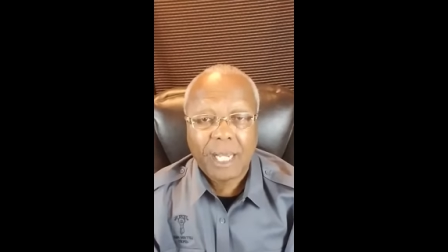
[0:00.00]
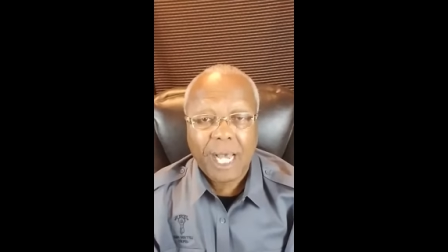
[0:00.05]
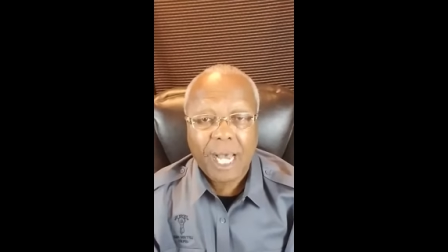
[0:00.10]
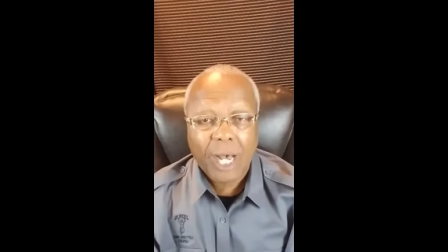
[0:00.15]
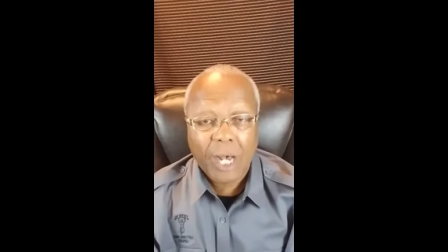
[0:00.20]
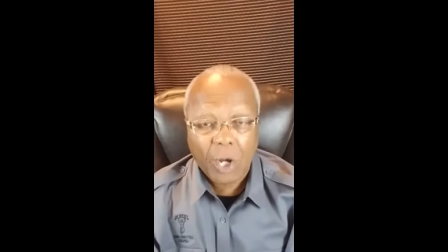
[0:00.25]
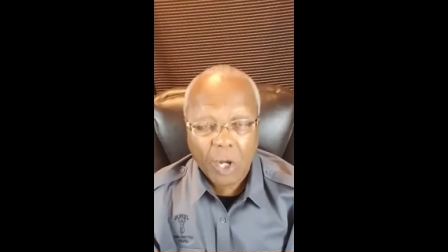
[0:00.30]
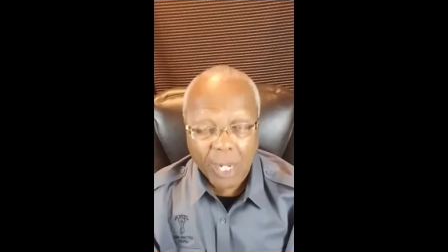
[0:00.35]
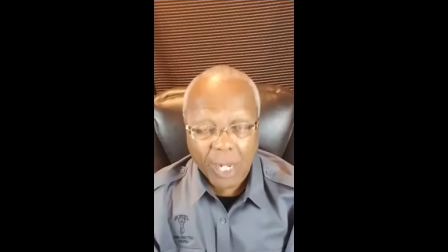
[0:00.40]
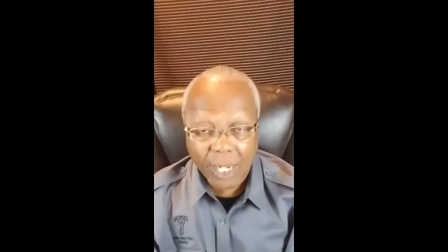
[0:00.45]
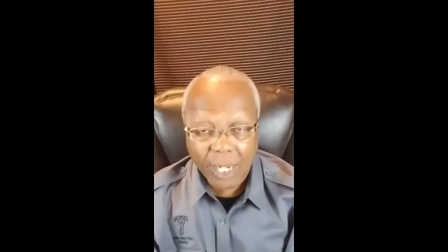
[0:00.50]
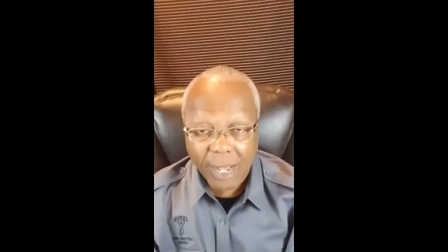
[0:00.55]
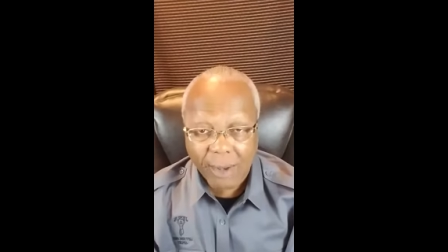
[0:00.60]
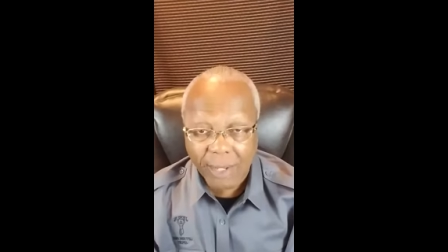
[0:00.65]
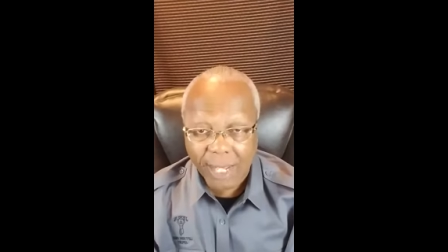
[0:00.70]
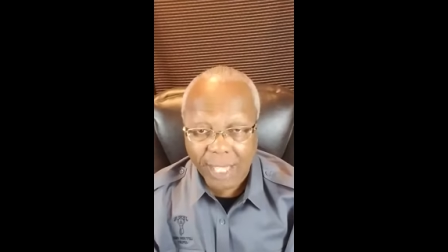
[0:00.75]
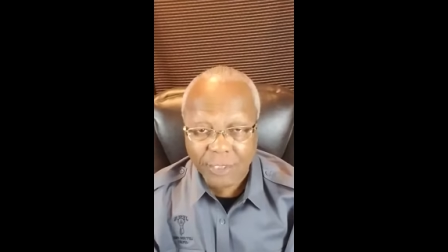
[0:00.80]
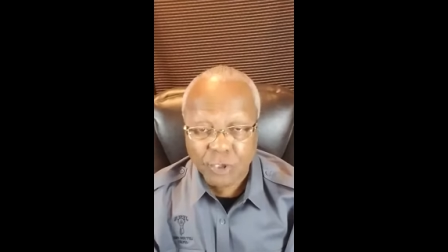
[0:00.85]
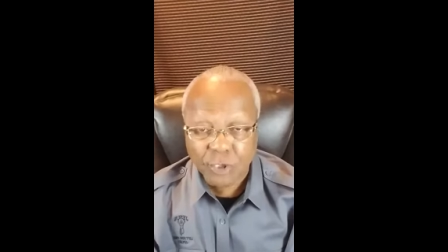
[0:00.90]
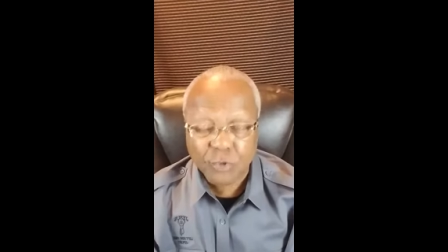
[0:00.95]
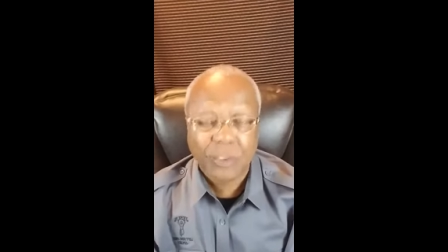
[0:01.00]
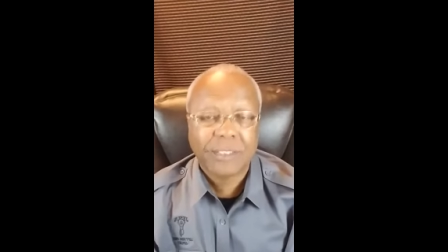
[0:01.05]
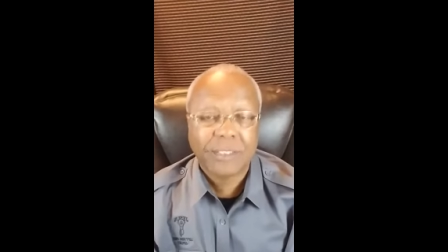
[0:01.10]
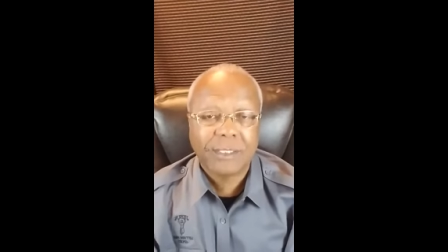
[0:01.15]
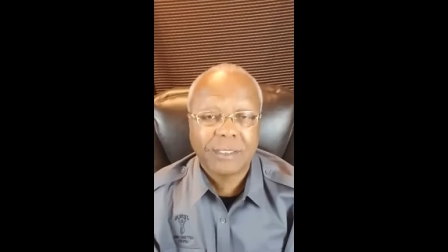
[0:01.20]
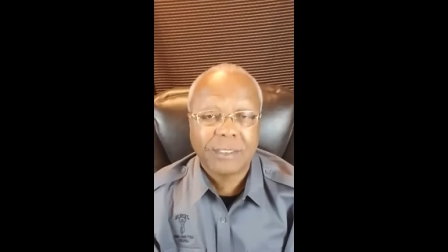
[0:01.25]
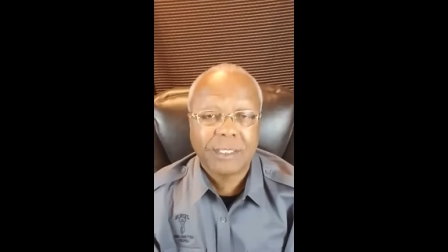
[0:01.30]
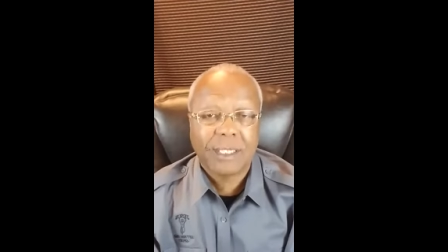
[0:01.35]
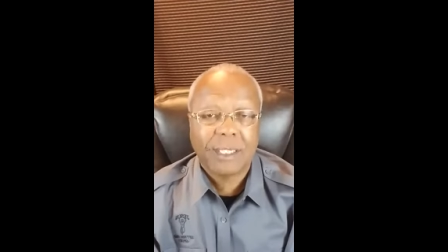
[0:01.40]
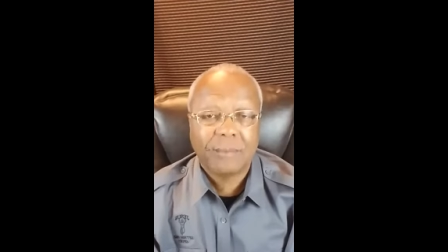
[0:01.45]
I, I, I
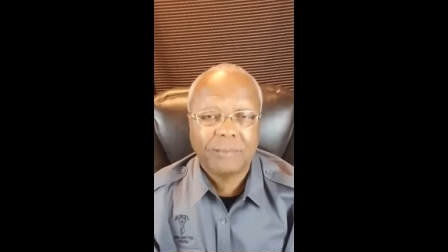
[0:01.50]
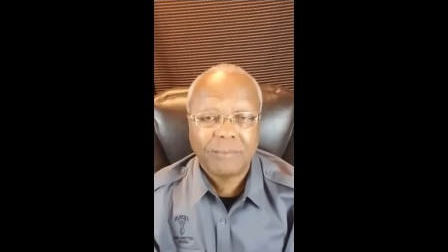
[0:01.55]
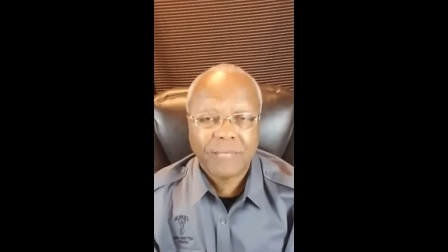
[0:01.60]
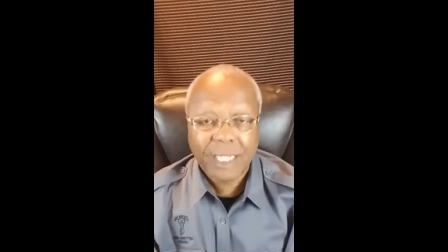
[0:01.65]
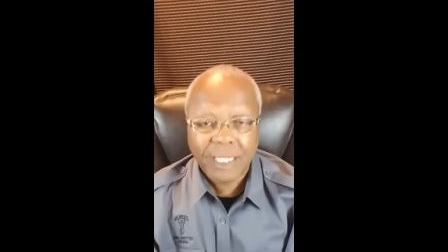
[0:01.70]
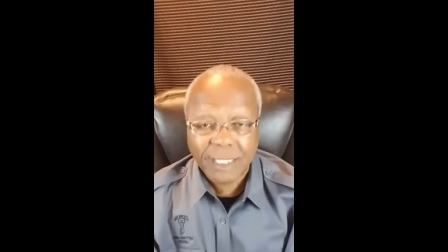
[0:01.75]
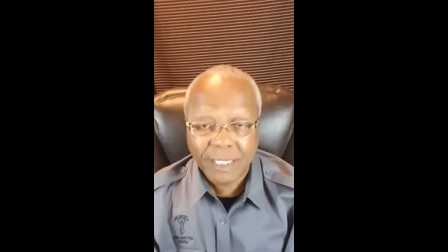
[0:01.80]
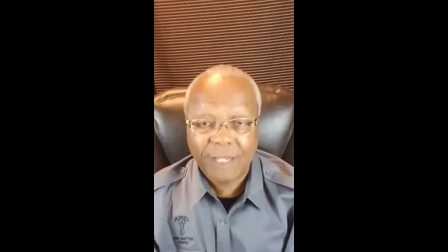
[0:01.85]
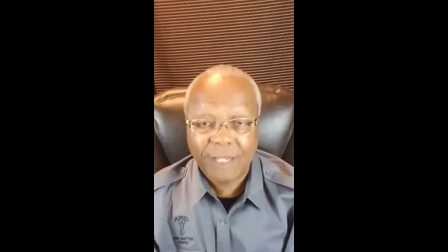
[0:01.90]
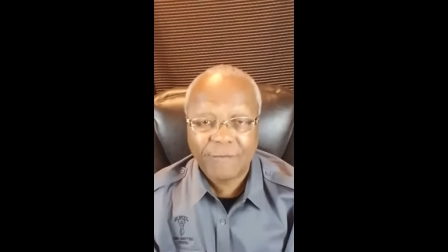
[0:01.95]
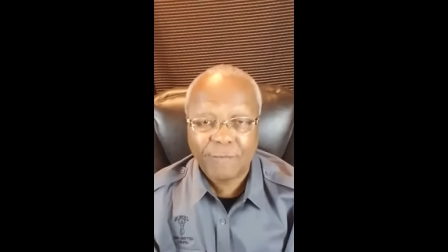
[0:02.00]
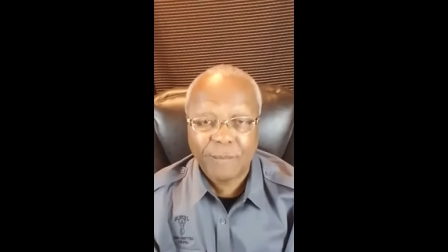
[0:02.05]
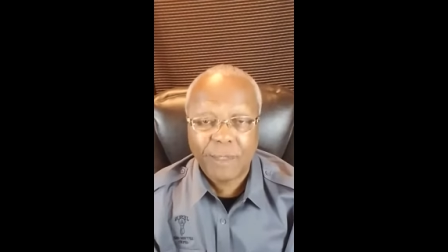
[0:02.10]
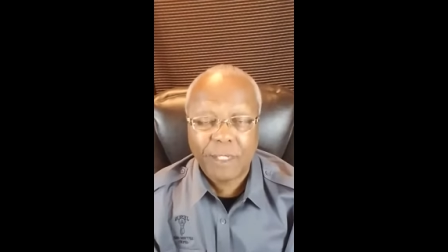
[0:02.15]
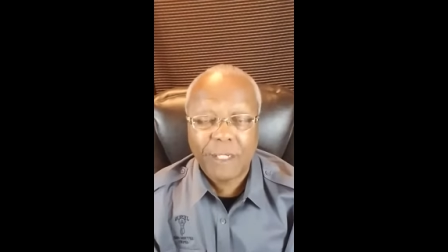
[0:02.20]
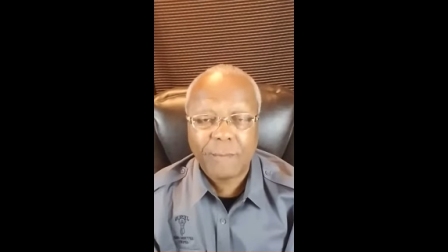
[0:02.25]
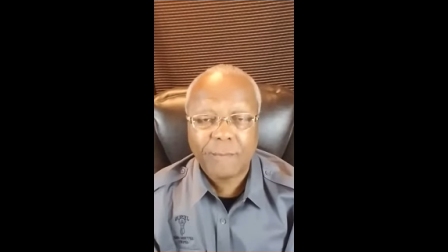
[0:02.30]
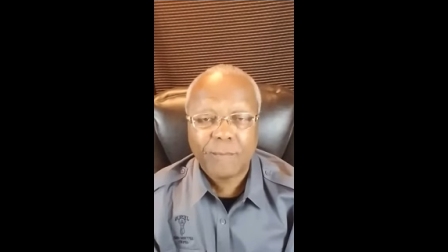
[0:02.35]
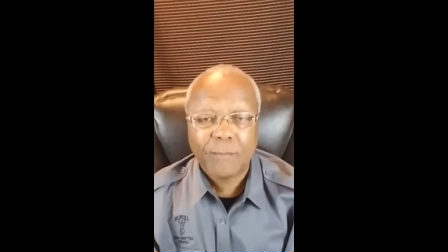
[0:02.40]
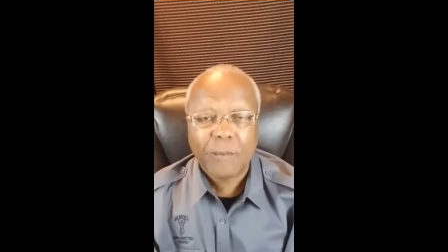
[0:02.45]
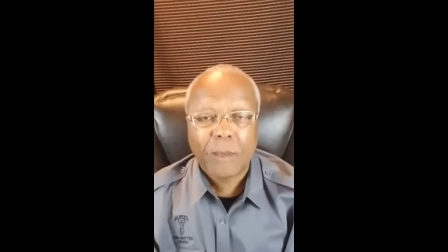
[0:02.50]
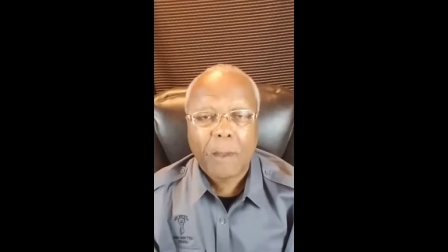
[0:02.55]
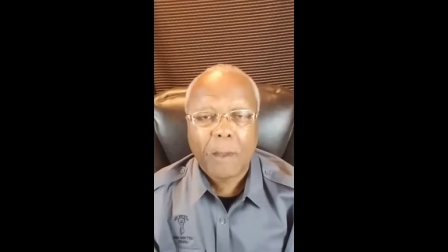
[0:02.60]
trusted them. They left me.